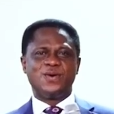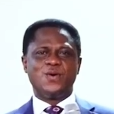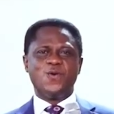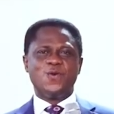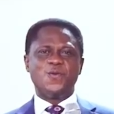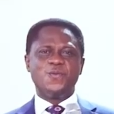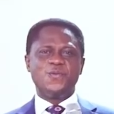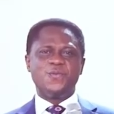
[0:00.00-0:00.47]

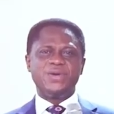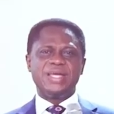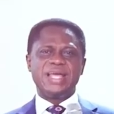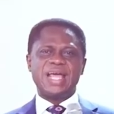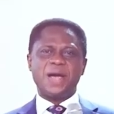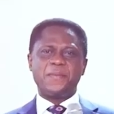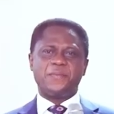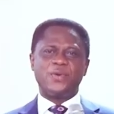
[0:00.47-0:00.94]
whom
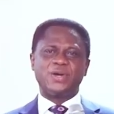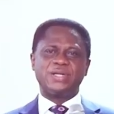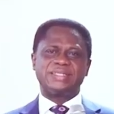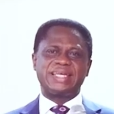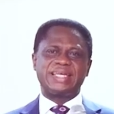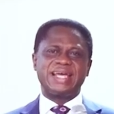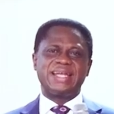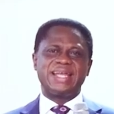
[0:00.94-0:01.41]
he
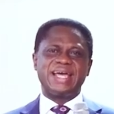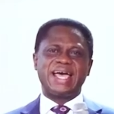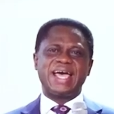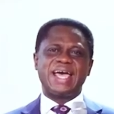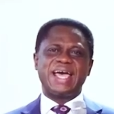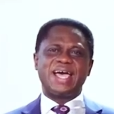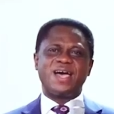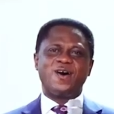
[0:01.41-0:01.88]
appointed
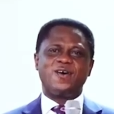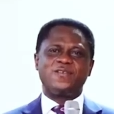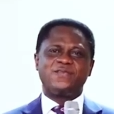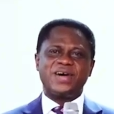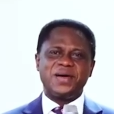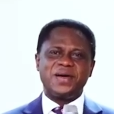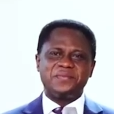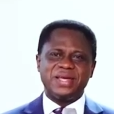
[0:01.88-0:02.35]
heir
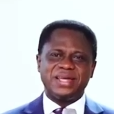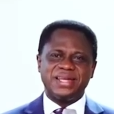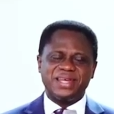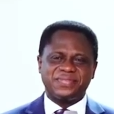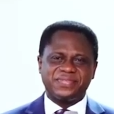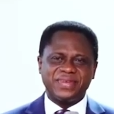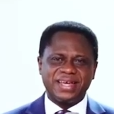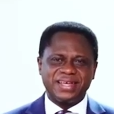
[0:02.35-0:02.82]
of how
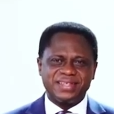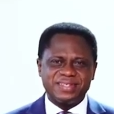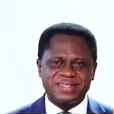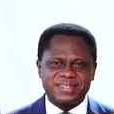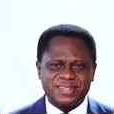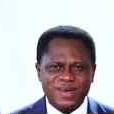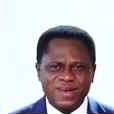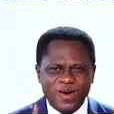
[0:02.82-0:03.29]
many
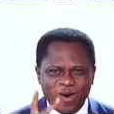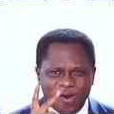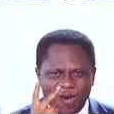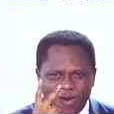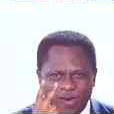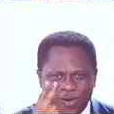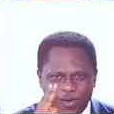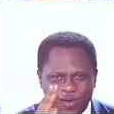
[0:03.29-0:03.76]
things?
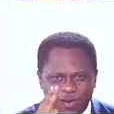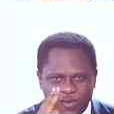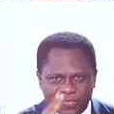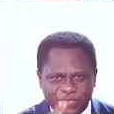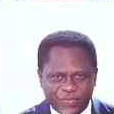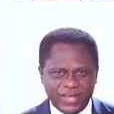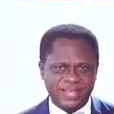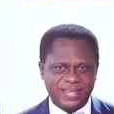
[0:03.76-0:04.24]

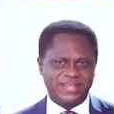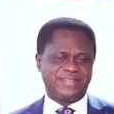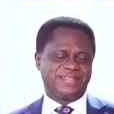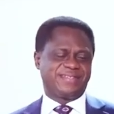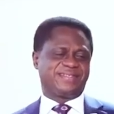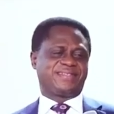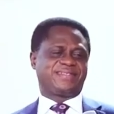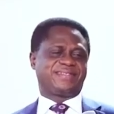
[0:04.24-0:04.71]
All
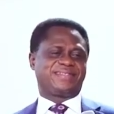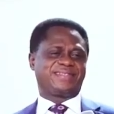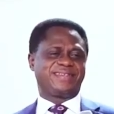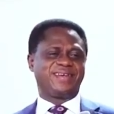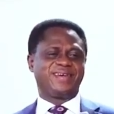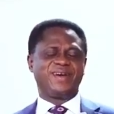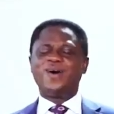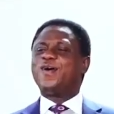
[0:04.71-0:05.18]

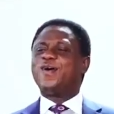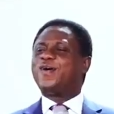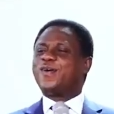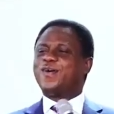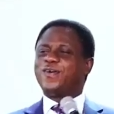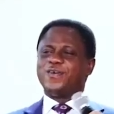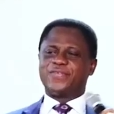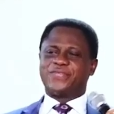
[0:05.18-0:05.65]
things.
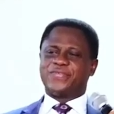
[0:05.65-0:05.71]
All